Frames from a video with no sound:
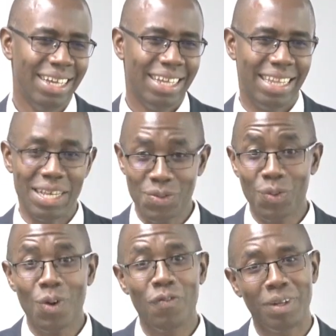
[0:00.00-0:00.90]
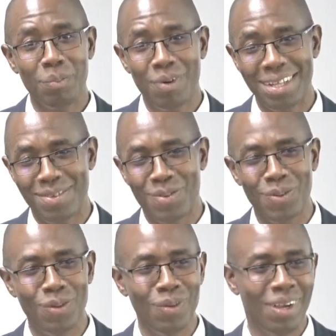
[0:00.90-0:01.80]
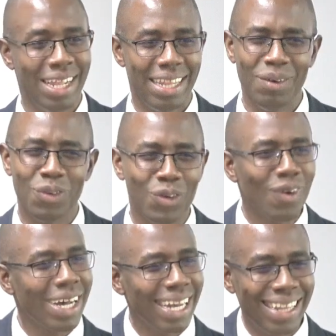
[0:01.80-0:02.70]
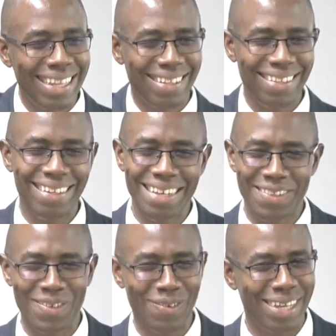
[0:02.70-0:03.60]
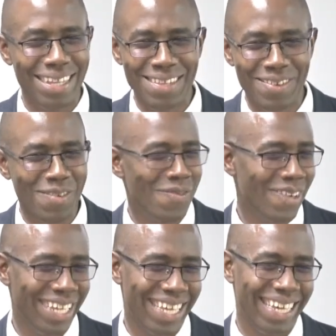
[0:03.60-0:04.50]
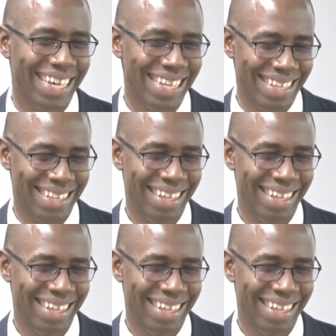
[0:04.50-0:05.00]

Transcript: they are so comfortable at school, they will talk at the senior students, nobody cares.